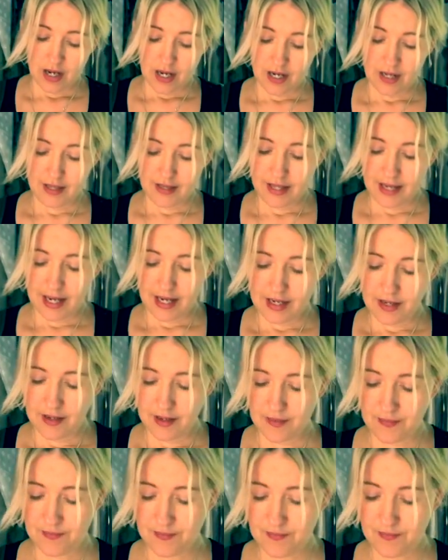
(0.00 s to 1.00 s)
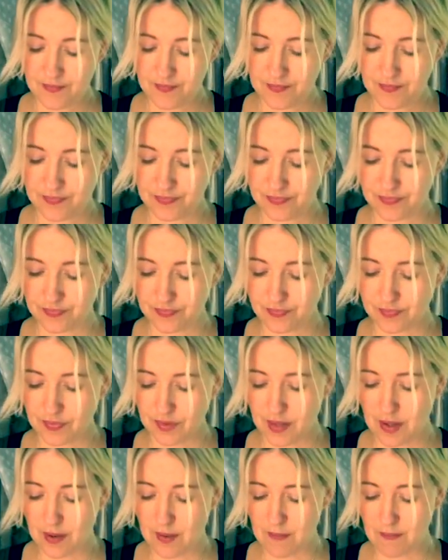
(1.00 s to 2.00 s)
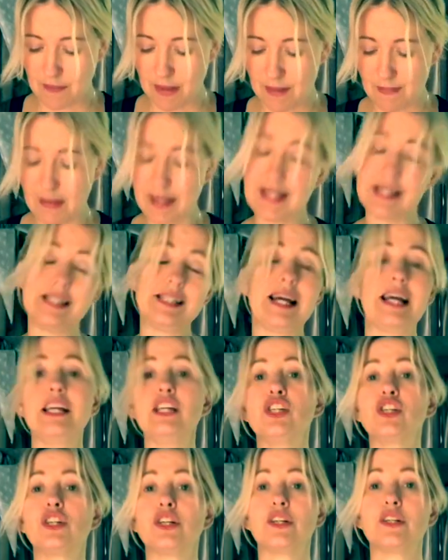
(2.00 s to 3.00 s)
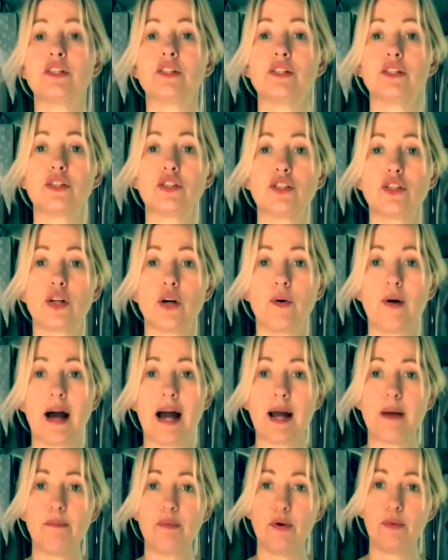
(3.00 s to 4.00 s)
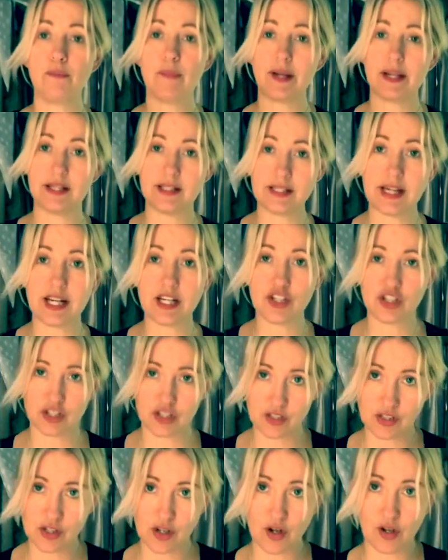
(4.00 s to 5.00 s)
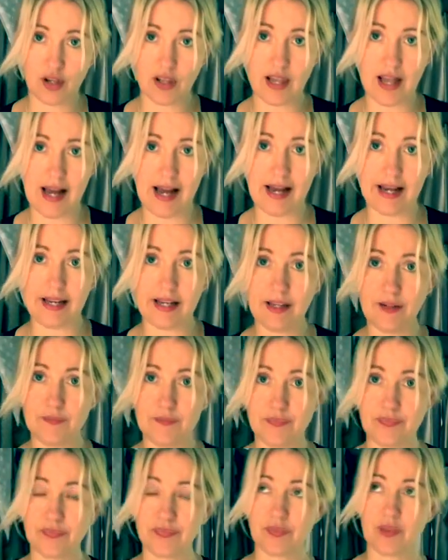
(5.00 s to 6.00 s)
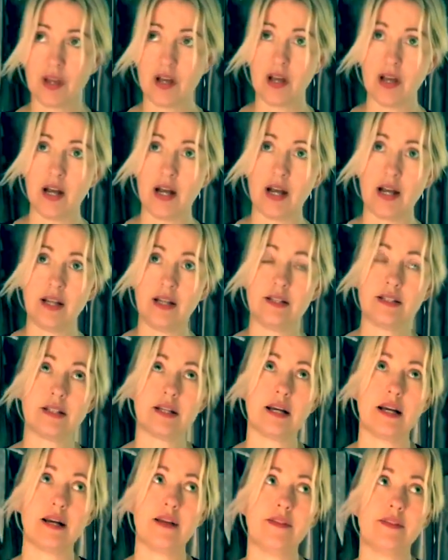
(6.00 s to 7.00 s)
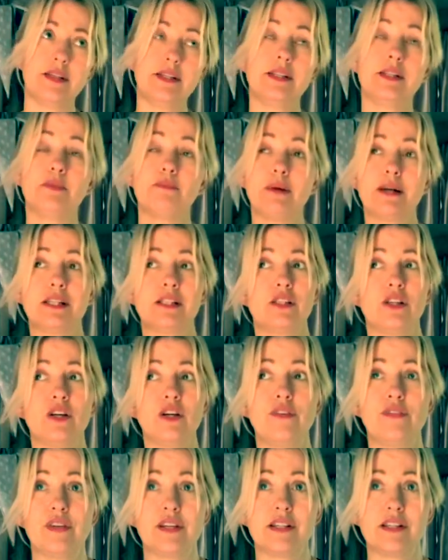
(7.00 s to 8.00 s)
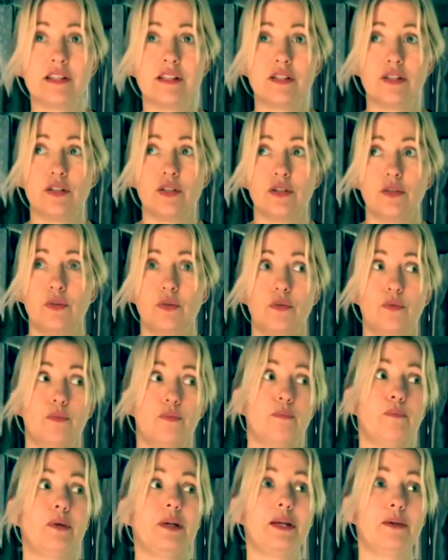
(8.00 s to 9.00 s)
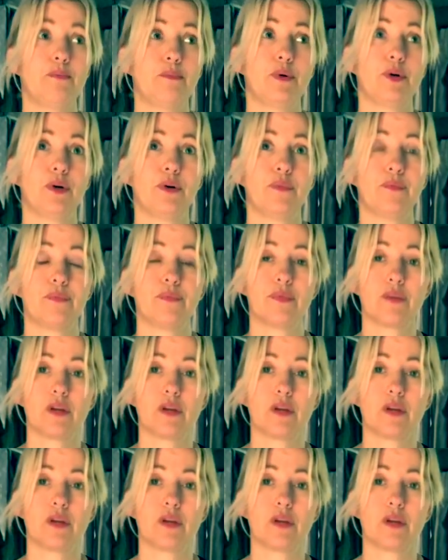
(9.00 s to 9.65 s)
And then my meditations, so I put meditations online, and this is my service to people.